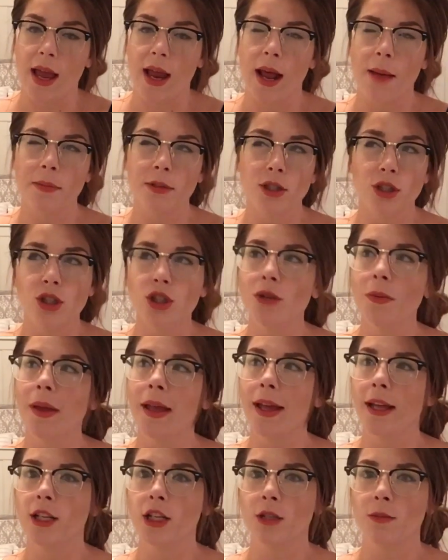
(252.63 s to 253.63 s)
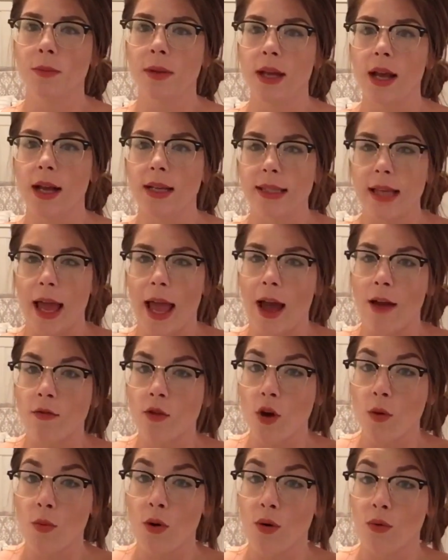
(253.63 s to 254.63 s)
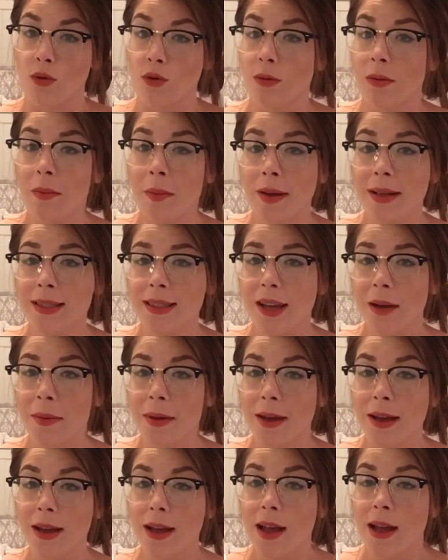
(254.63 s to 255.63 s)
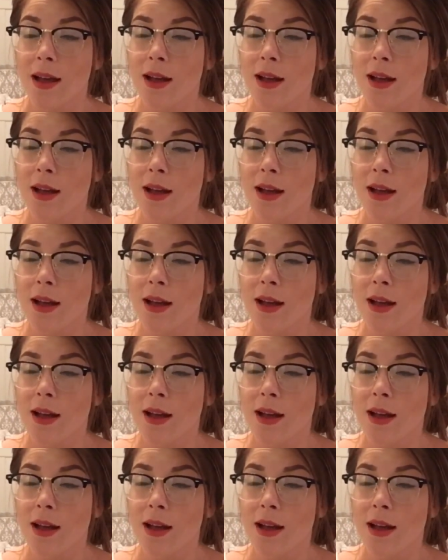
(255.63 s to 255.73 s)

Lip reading: And I'm assuming it's just because I have no more room in my stomach.